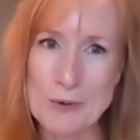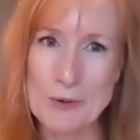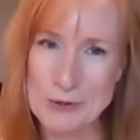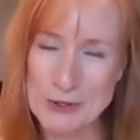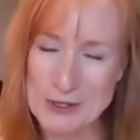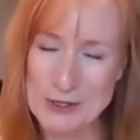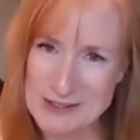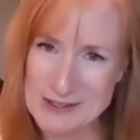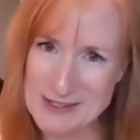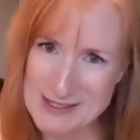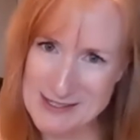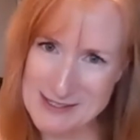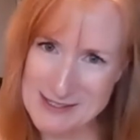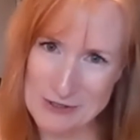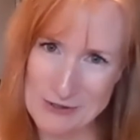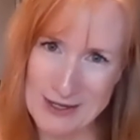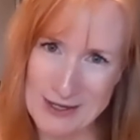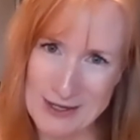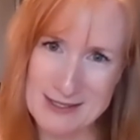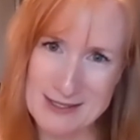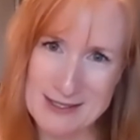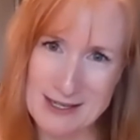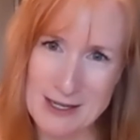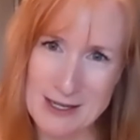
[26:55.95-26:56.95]
or this
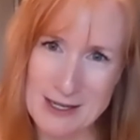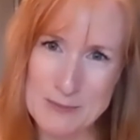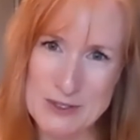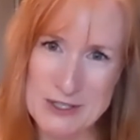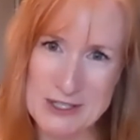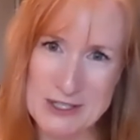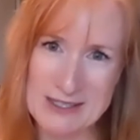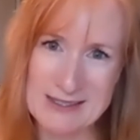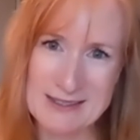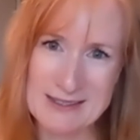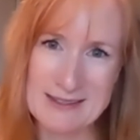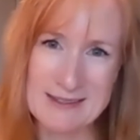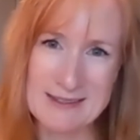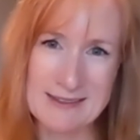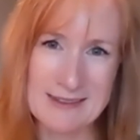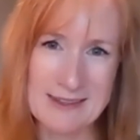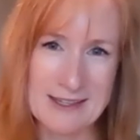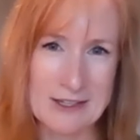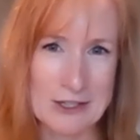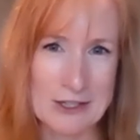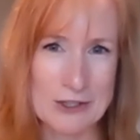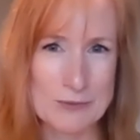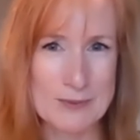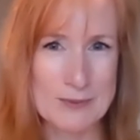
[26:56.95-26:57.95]
grant option.
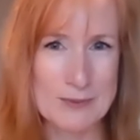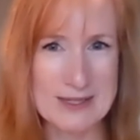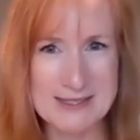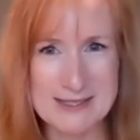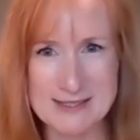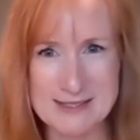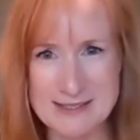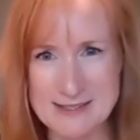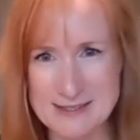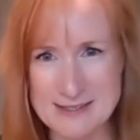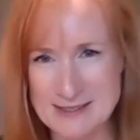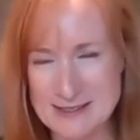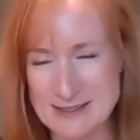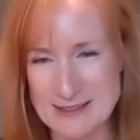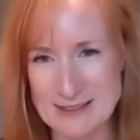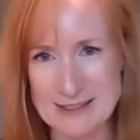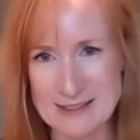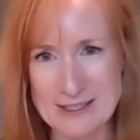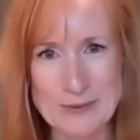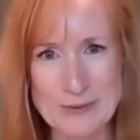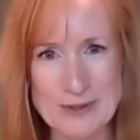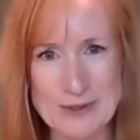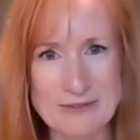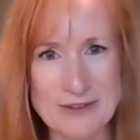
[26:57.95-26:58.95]
There are risks,
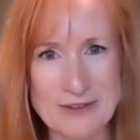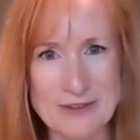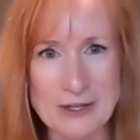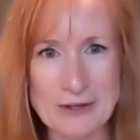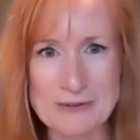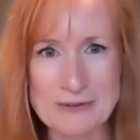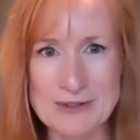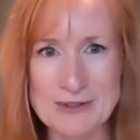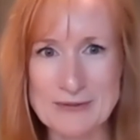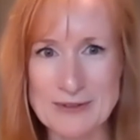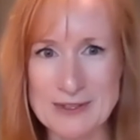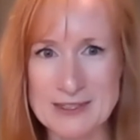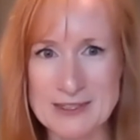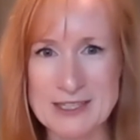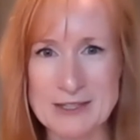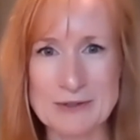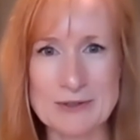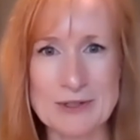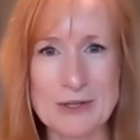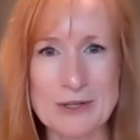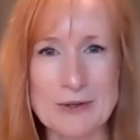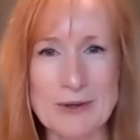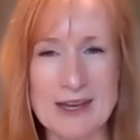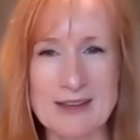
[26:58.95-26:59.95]
you know, involved if you
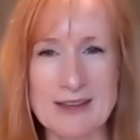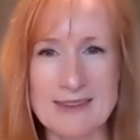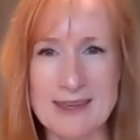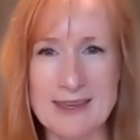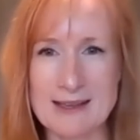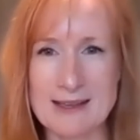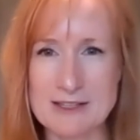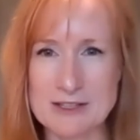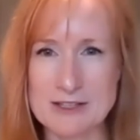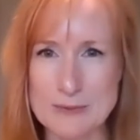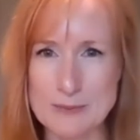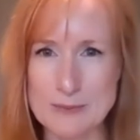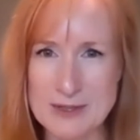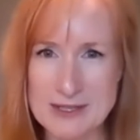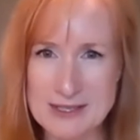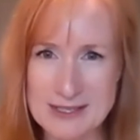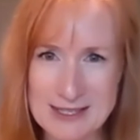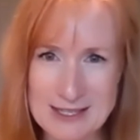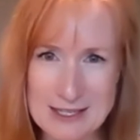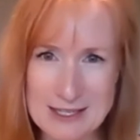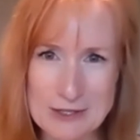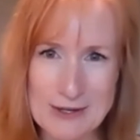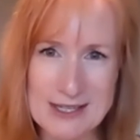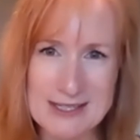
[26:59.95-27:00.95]
don't know how the
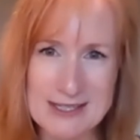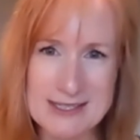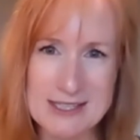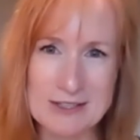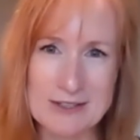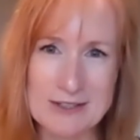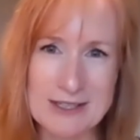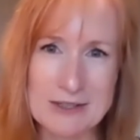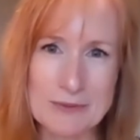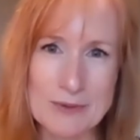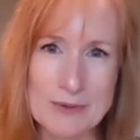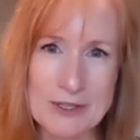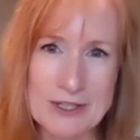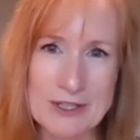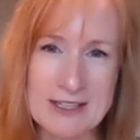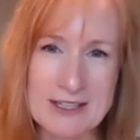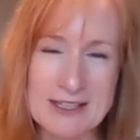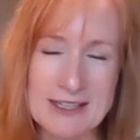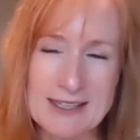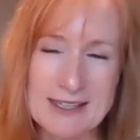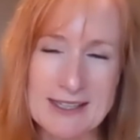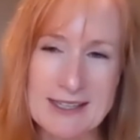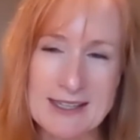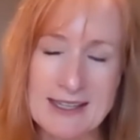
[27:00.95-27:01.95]
eligibility criteria
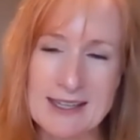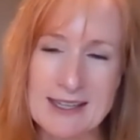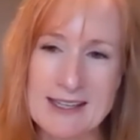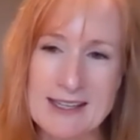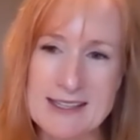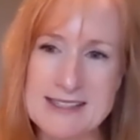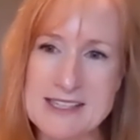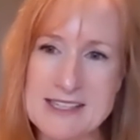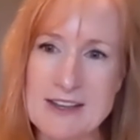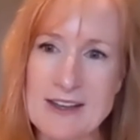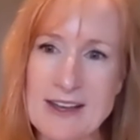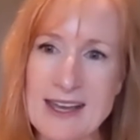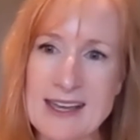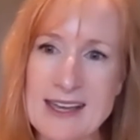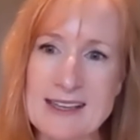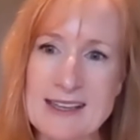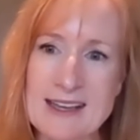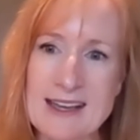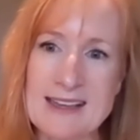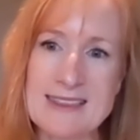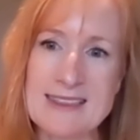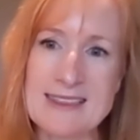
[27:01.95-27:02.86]
work. So I,